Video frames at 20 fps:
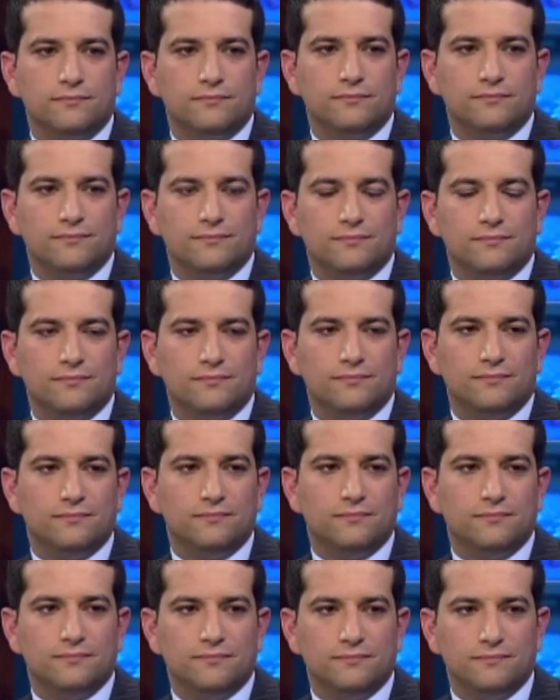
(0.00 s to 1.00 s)
He is the
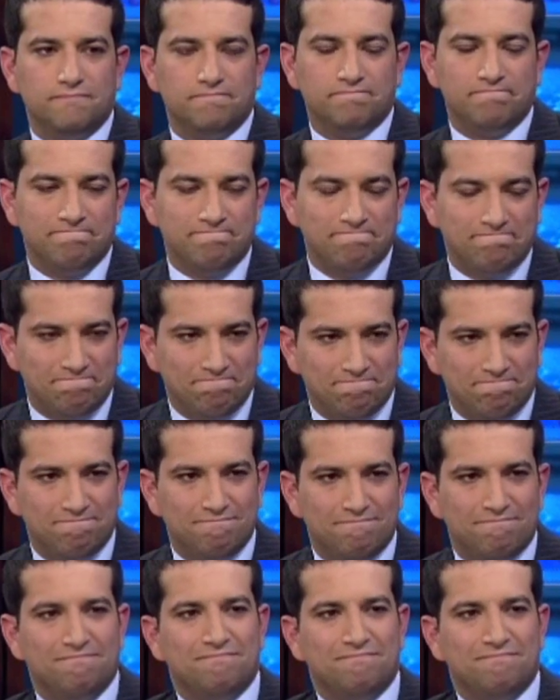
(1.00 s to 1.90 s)
attorney for Creative Steps,